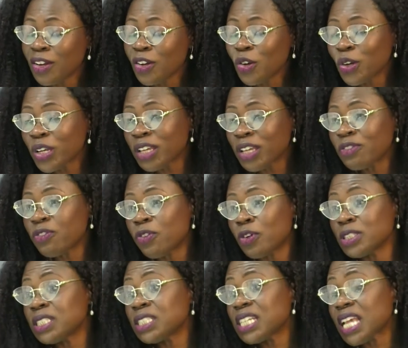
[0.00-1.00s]
looking for
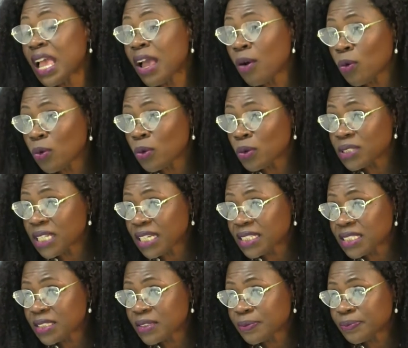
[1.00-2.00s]

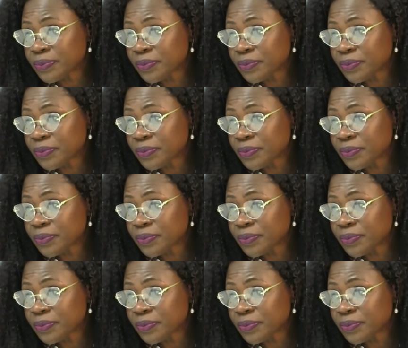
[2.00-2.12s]
shareholders